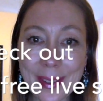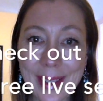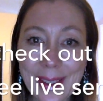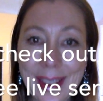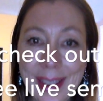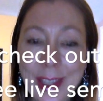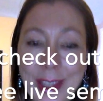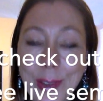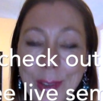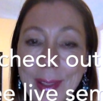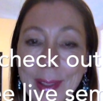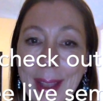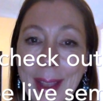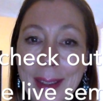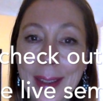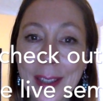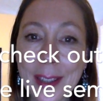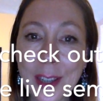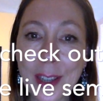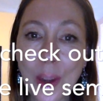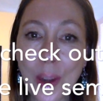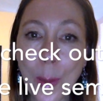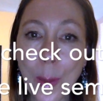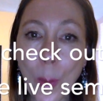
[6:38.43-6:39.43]
and you'd like
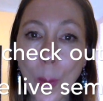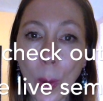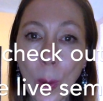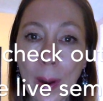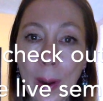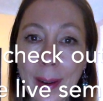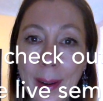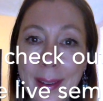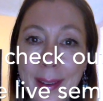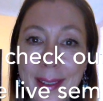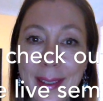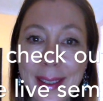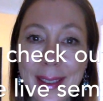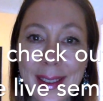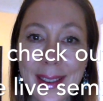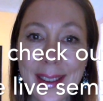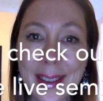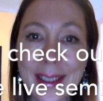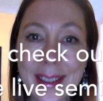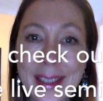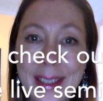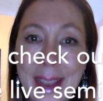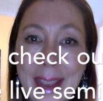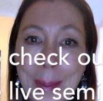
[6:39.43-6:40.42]
to know more,
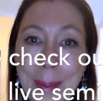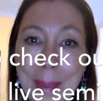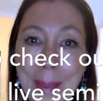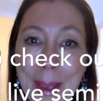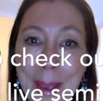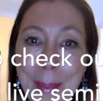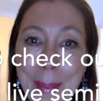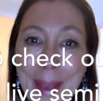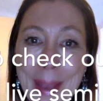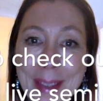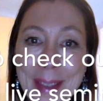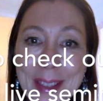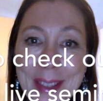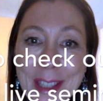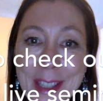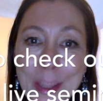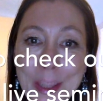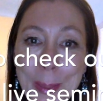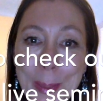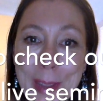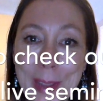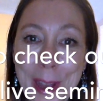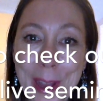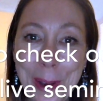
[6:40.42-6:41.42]
send me a
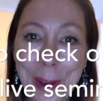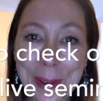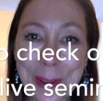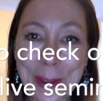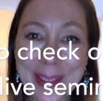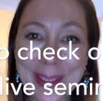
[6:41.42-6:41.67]
message below.